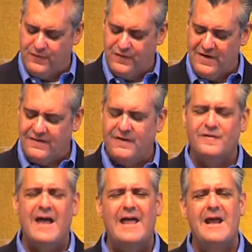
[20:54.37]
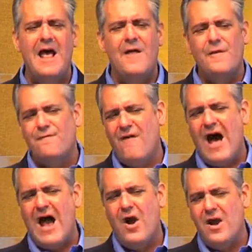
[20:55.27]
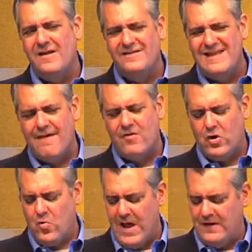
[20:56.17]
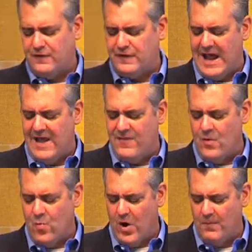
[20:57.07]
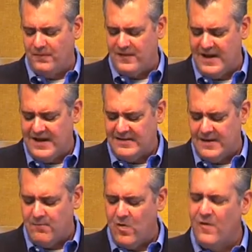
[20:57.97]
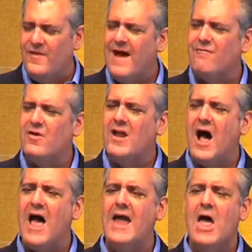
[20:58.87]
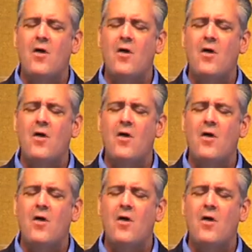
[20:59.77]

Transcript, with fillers: Jesus said, The fire is never quenched, and the worms that eat them will never die.